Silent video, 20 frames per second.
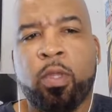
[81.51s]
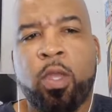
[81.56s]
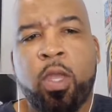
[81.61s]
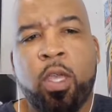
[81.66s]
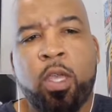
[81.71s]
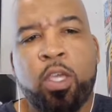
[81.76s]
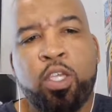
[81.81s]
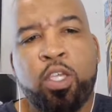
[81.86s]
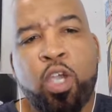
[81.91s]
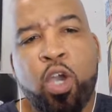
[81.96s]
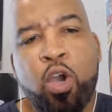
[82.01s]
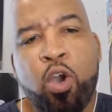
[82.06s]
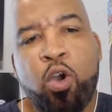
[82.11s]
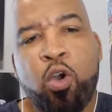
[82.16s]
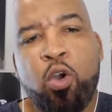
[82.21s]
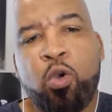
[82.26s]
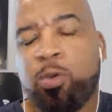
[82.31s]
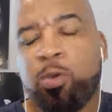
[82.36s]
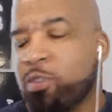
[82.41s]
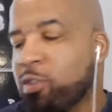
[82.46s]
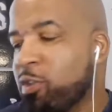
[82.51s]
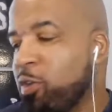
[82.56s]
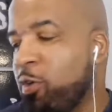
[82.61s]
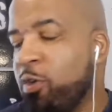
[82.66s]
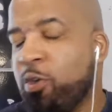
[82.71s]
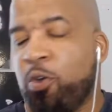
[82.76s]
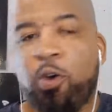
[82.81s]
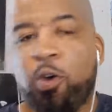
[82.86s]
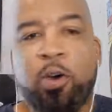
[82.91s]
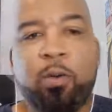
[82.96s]
Yo, what's
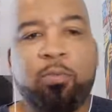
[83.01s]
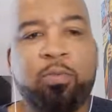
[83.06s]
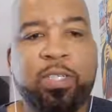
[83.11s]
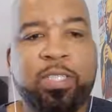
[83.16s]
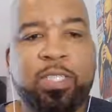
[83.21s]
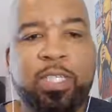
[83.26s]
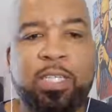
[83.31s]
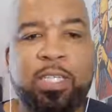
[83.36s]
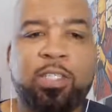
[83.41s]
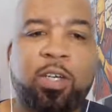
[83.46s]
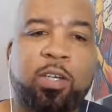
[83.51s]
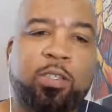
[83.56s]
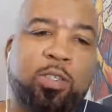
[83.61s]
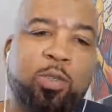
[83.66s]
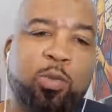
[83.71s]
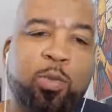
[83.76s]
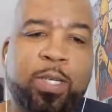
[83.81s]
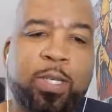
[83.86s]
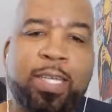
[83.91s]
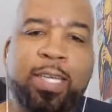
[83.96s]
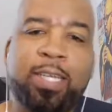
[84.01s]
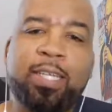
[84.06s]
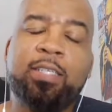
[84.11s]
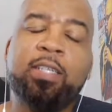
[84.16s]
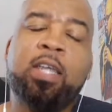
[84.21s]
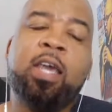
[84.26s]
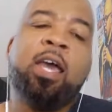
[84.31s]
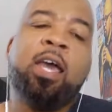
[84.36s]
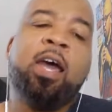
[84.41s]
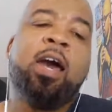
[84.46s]
going on? Appreciate y'all tuning
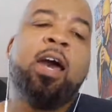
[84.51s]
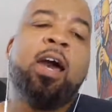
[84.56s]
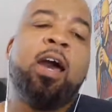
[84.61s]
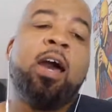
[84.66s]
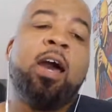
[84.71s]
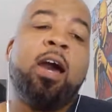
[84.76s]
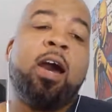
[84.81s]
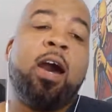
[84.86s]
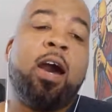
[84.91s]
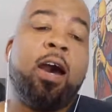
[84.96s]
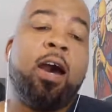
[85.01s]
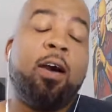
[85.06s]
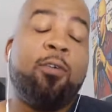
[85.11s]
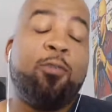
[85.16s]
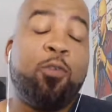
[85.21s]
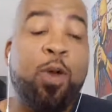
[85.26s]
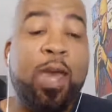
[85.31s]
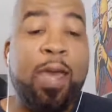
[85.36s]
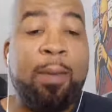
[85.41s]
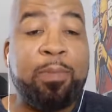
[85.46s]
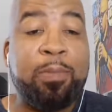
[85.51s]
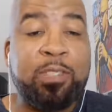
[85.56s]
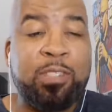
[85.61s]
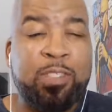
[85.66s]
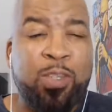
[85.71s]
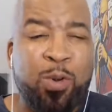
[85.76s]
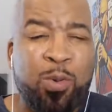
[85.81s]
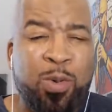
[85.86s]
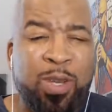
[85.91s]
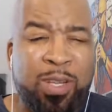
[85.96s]
in for an
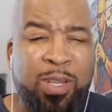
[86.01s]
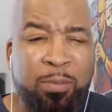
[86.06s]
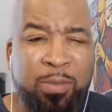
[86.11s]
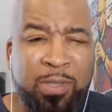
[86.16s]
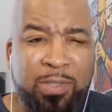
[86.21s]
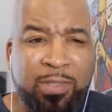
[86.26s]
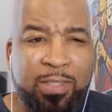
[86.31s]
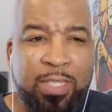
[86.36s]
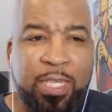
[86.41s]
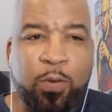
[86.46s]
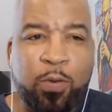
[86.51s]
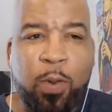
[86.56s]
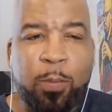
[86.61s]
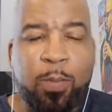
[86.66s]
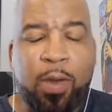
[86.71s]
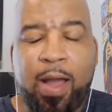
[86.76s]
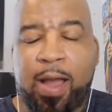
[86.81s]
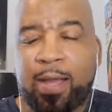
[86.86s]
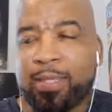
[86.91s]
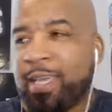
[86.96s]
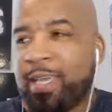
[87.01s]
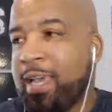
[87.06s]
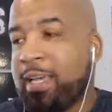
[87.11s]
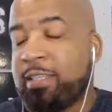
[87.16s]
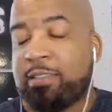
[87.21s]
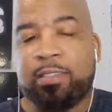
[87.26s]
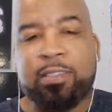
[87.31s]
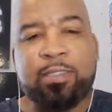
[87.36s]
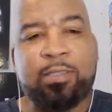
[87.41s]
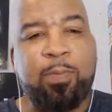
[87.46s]
episode of the Bliss is Ignorant
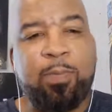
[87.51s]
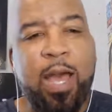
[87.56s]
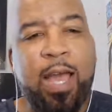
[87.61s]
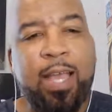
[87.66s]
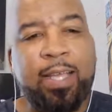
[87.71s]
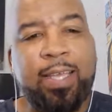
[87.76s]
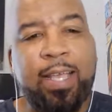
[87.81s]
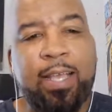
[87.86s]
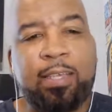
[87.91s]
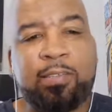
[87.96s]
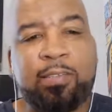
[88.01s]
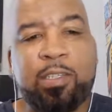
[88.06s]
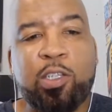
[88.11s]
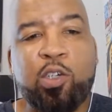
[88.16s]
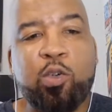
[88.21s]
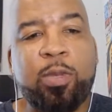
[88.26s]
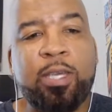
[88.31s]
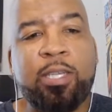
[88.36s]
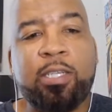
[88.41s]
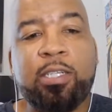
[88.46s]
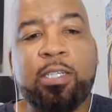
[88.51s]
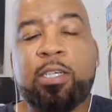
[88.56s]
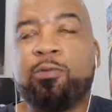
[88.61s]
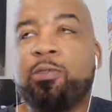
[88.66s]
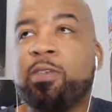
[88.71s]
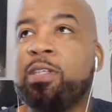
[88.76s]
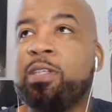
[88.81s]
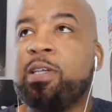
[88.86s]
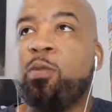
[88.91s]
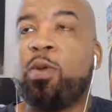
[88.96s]
podcast. This podcast is a little bit
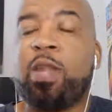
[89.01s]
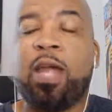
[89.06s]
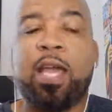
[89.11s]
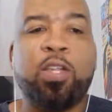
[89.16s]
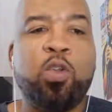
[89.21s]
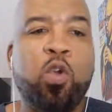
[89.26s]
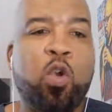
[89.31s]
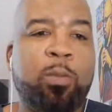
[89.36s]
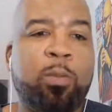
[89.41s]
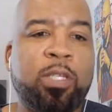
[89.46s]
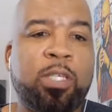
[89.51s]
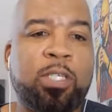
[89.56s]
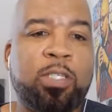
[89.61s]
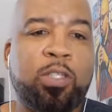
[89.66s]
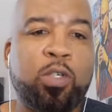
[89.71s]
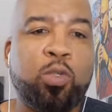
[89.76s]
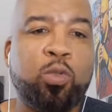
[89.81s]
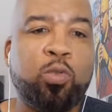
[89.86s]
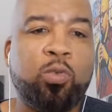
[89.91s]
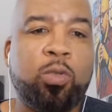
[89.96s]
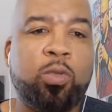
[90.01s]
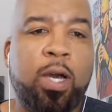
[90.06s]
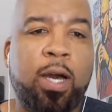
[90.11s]
different than what I normally do.